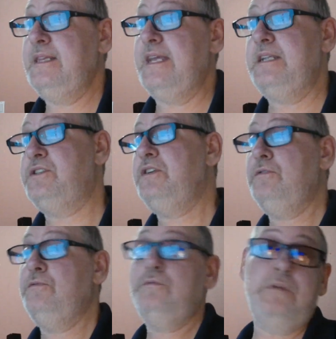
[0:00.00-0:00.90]
they
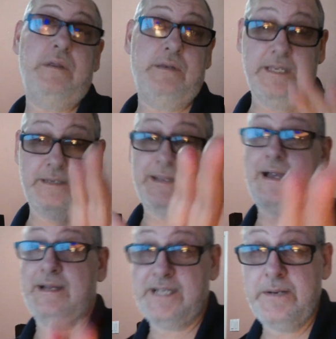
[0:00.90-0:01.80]

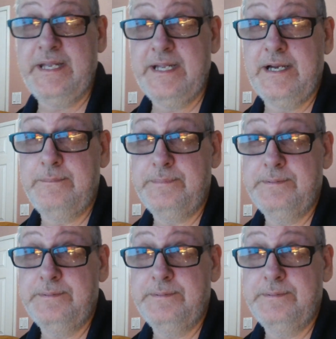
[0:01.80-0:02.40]
got coming up,